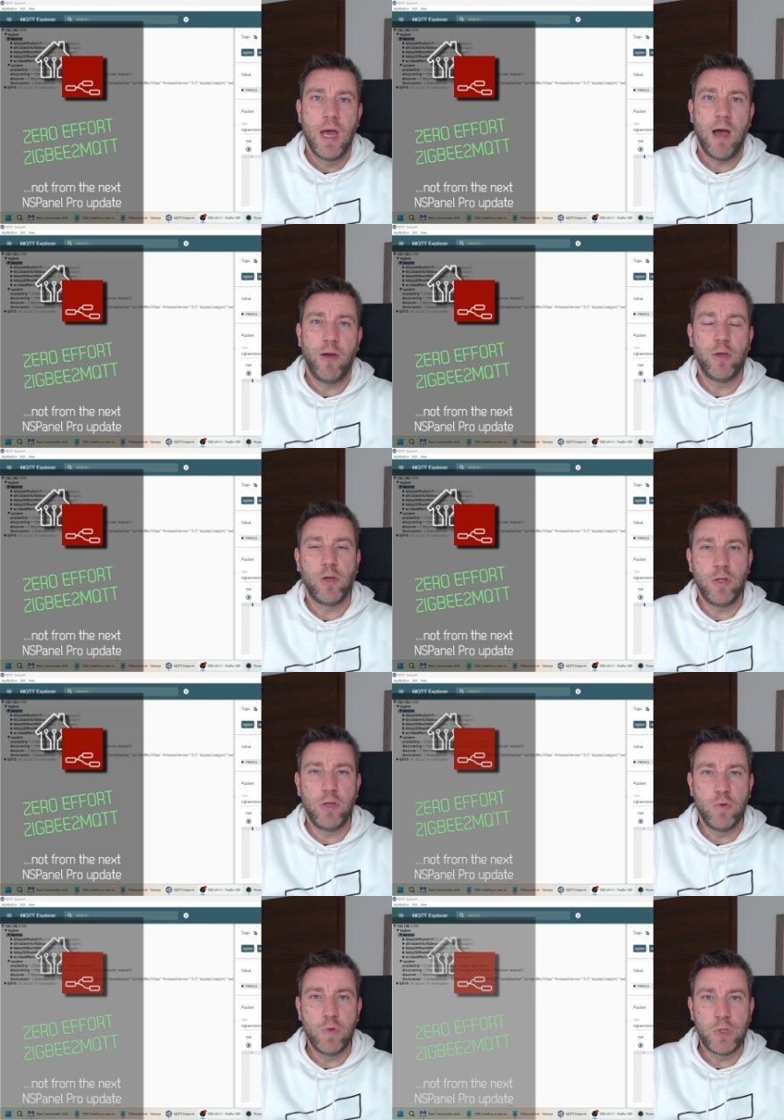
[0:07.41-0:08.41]
how you can
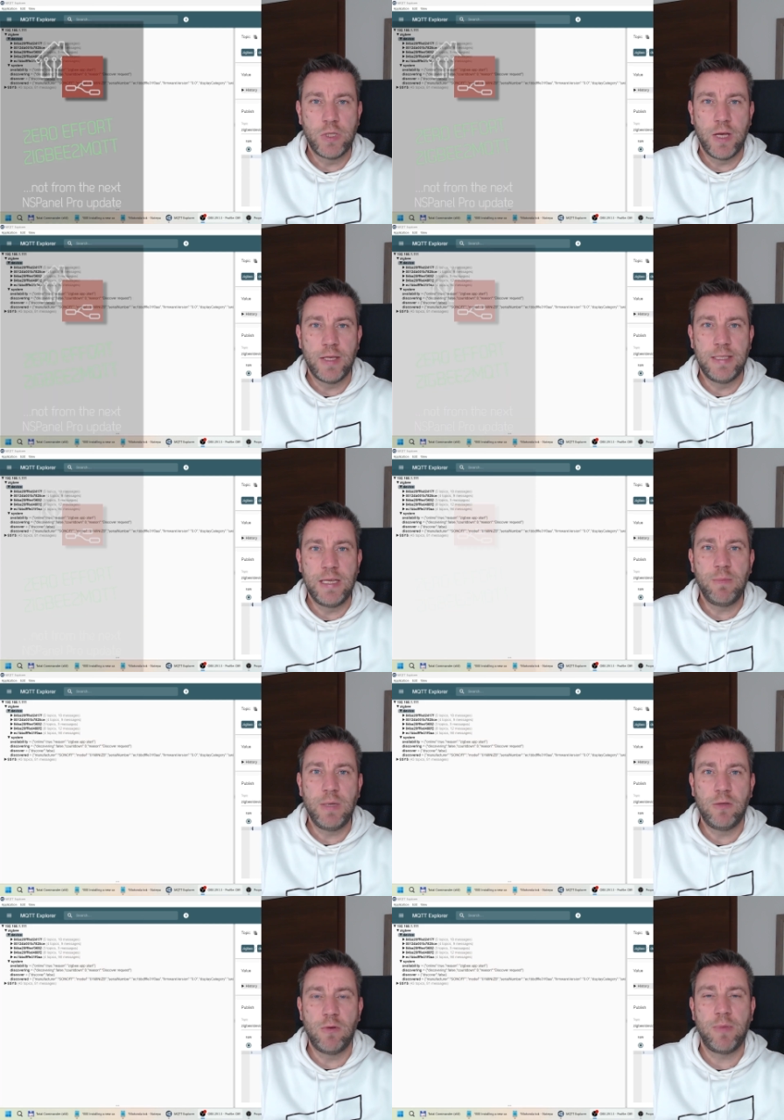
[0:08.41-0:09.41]
use uh,
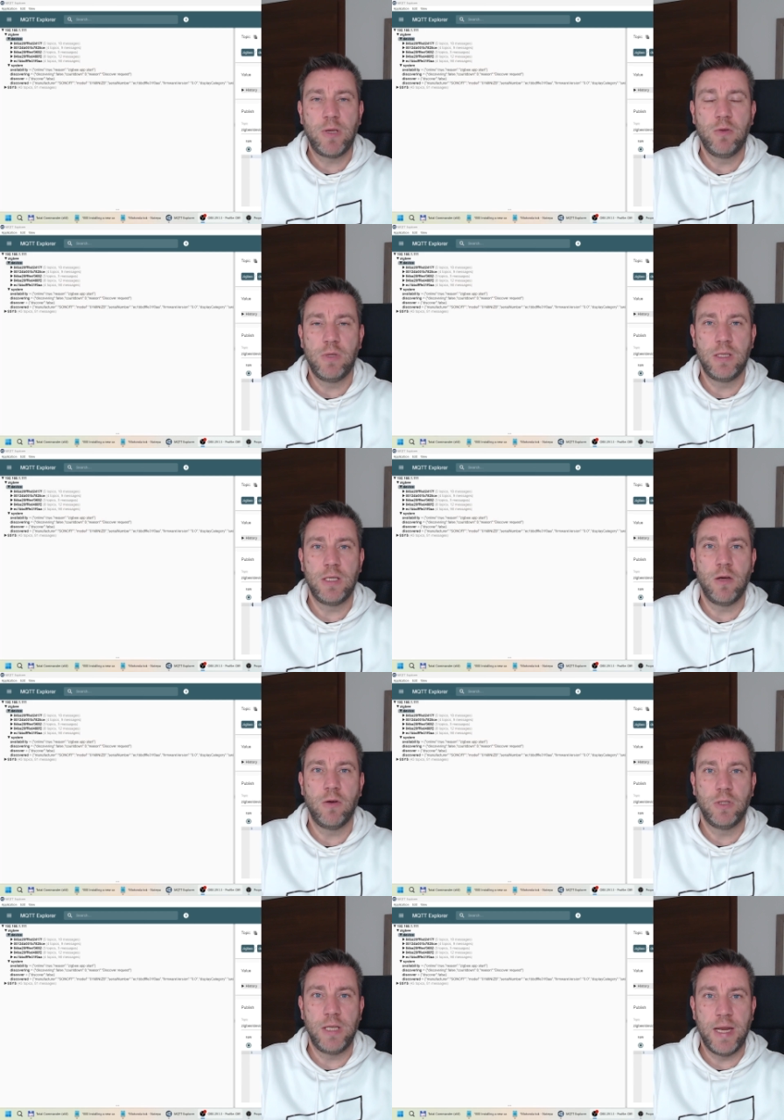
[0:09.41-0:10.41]
ZigBee to MQTT
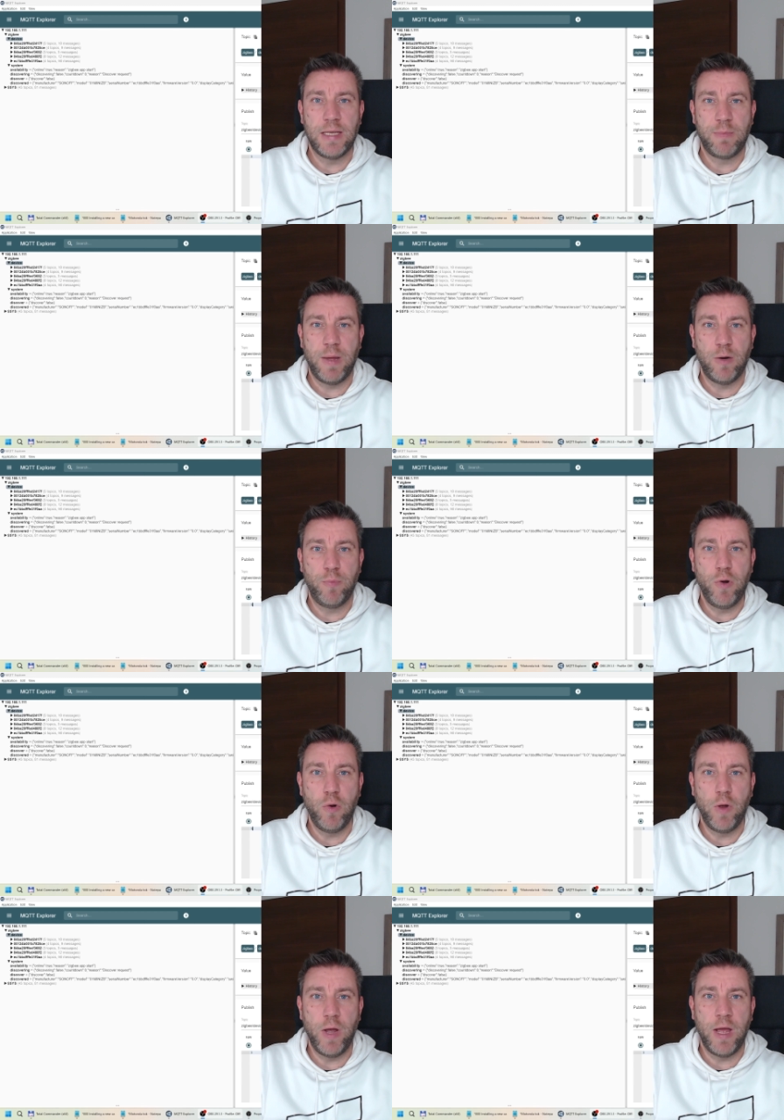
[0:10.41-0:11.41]
on the NS Panel
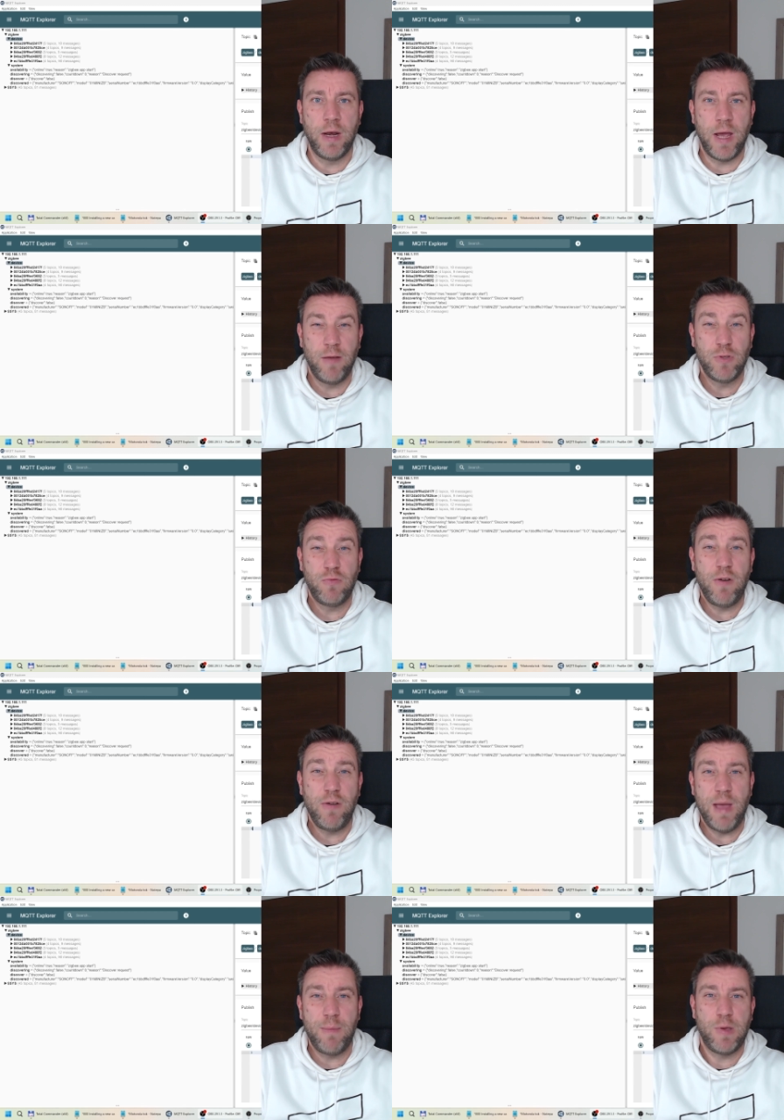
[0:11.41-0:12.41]
Pro and I was
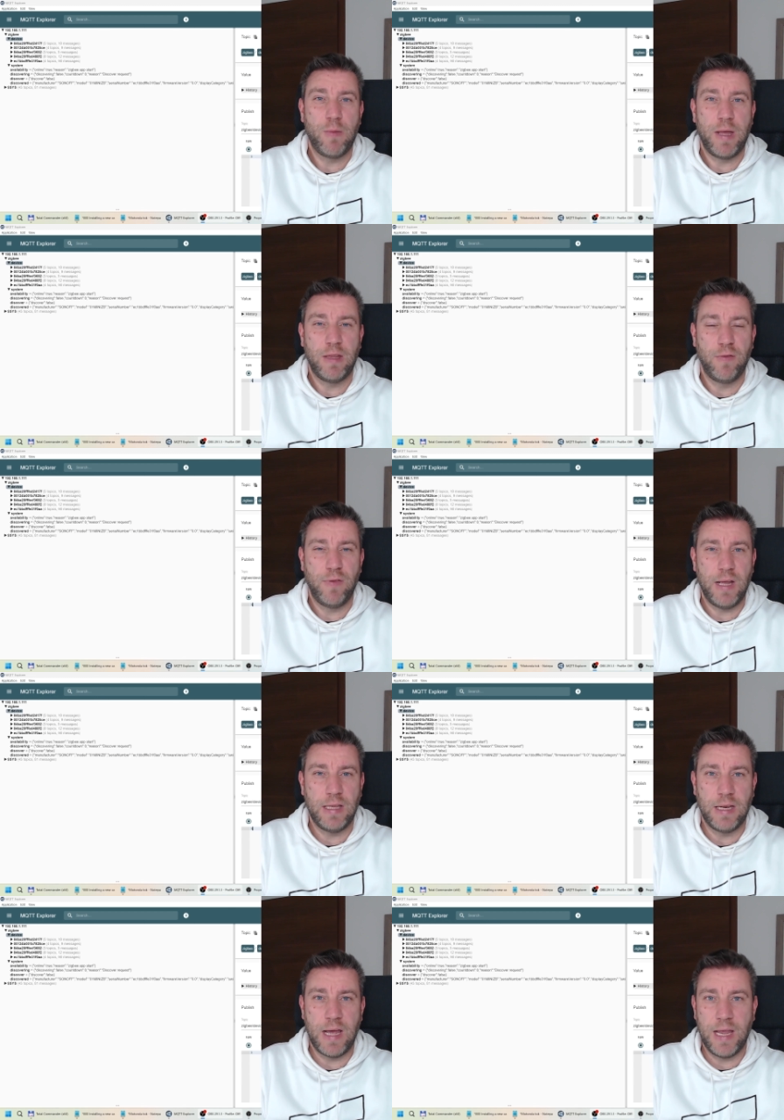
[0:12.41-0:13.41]
very happy about the
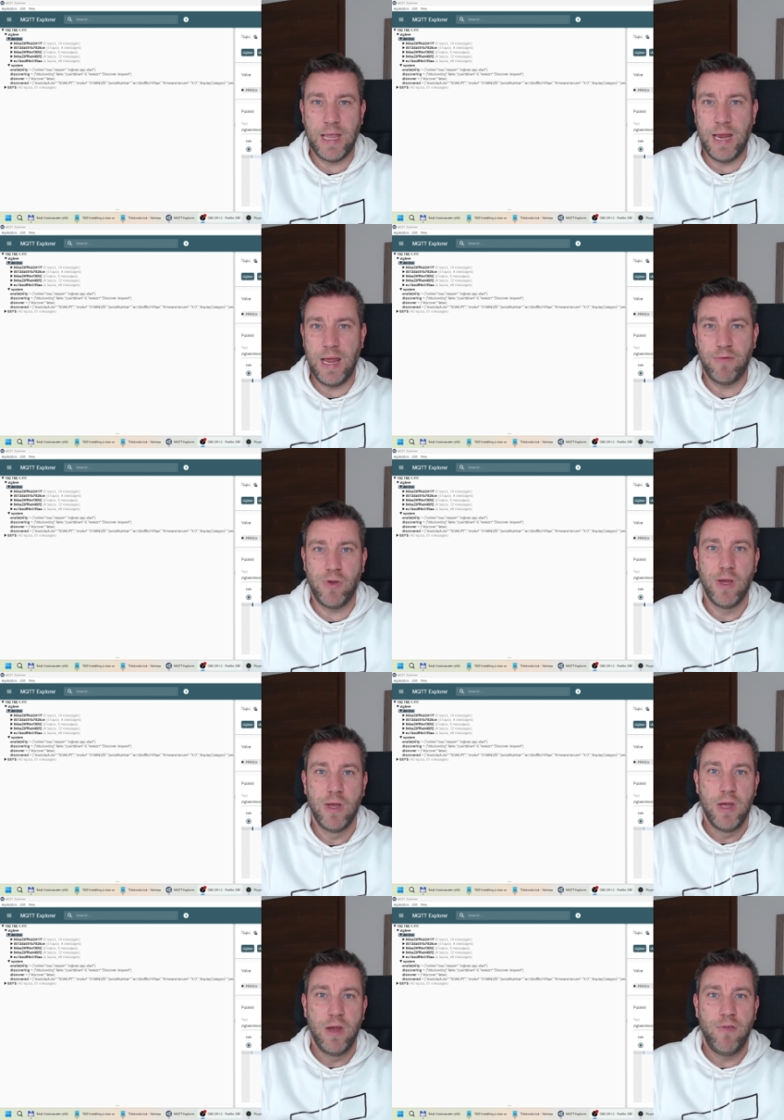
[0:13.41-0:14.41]
fact that I can have a
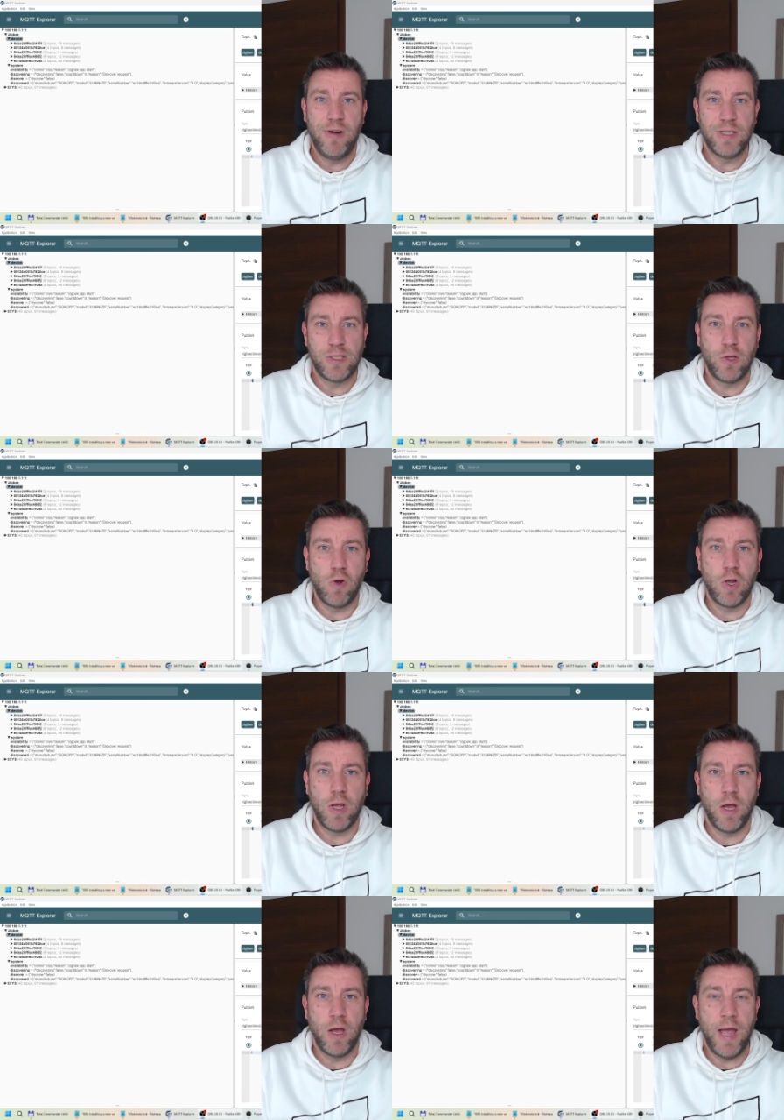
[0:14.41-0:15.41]
very
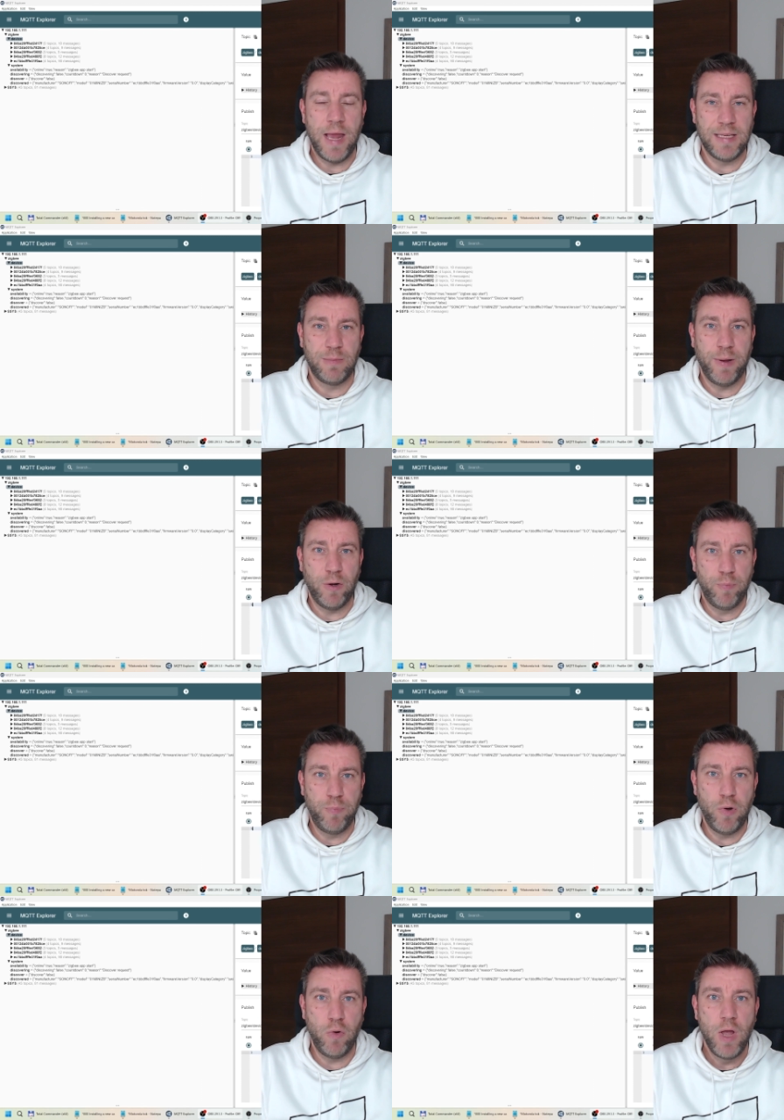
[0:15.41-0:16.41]
stock uh, NS Panel
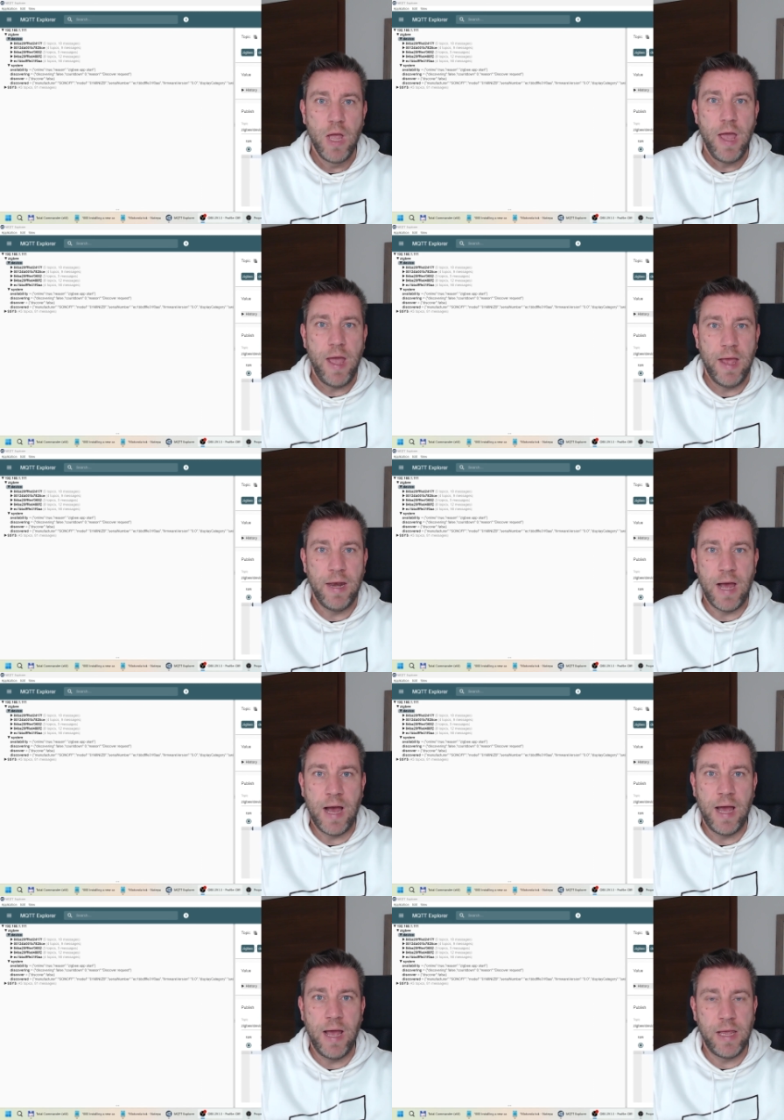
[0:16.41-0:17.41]
Pro and
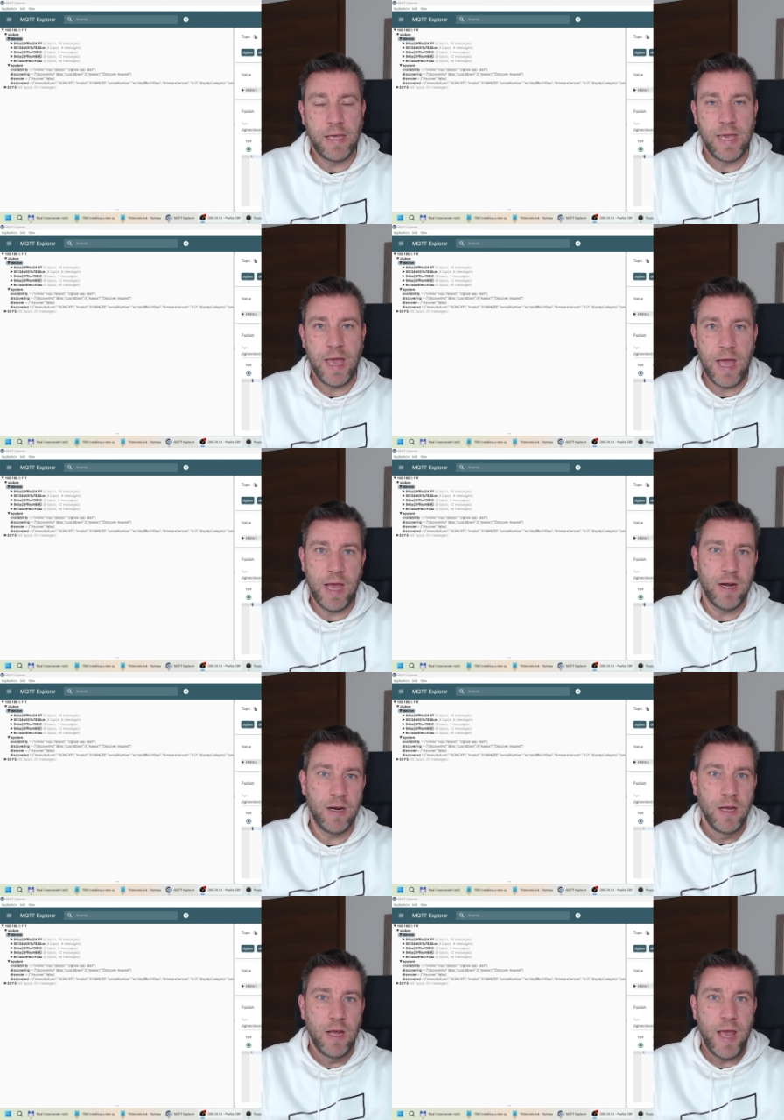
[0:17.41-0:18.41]
I can